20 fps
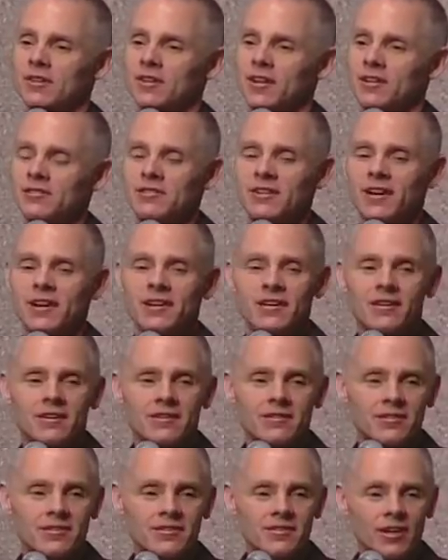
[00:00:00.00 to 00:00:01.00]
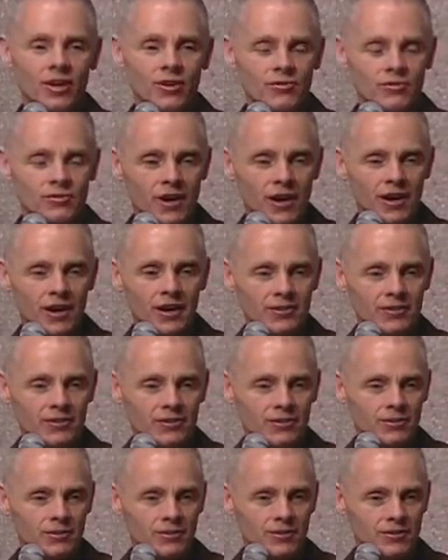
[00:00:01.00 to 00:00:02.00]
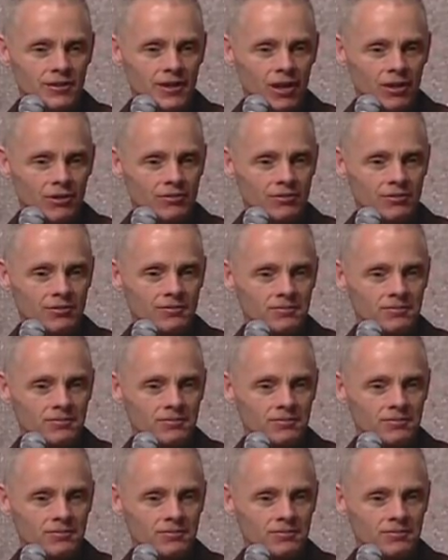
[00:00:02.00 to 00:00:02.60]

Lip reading: It's like the self talking to itself.